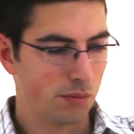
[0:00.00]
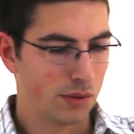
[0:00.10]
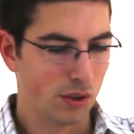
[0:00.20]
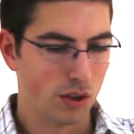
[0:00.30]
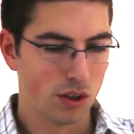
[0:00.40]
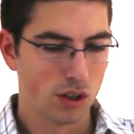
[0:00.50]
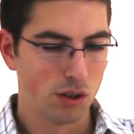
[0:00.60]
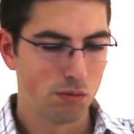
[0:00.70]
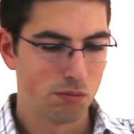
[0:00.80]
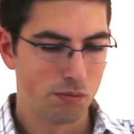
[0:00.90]
There
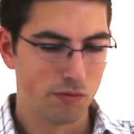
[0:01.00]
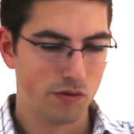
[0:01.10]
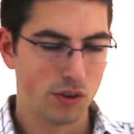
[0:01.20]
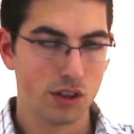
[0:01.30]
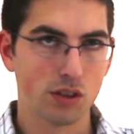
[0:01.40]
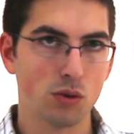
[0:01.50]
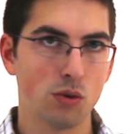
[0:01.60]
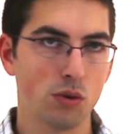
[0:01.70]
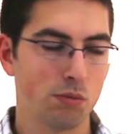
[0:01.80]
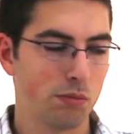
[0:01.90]
are
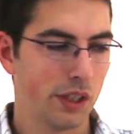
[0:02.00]
vertical